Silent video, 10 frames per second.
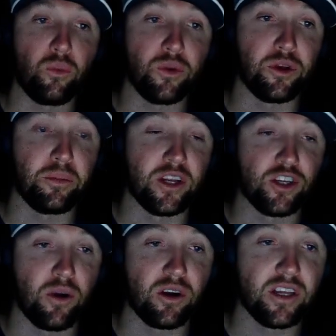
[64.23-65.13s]
when you're
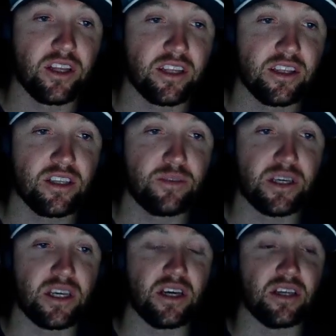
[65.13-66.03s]
benchmarking like this
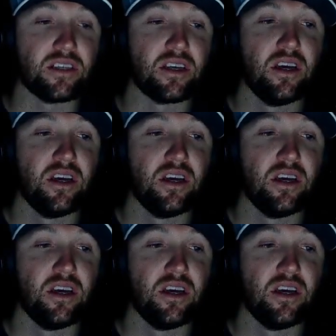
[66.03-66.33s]
because